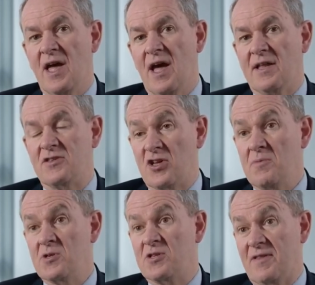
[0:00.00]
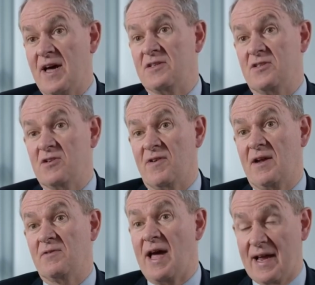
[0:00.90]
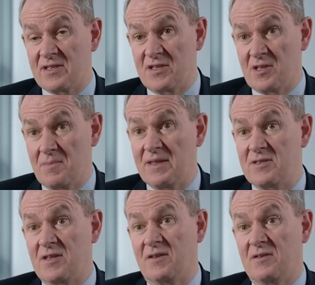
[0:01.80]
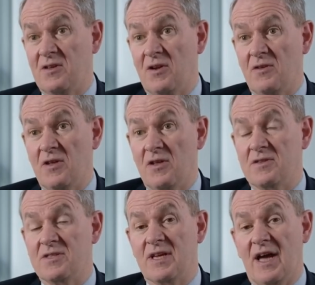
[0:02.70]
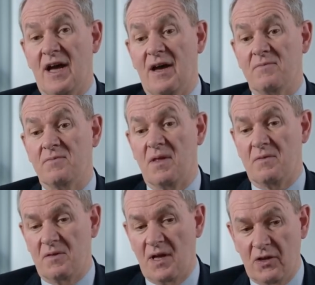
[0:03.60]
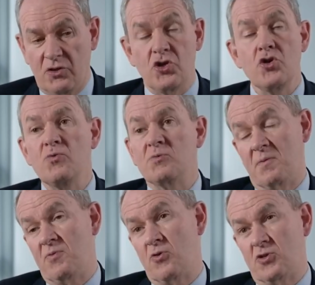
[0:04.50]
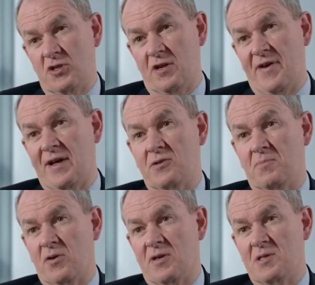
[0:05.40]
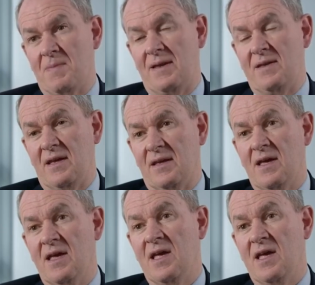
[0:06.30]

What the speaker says: And so much of that is around access to medicine, you know, that a huge proportion of out-of-pocket spending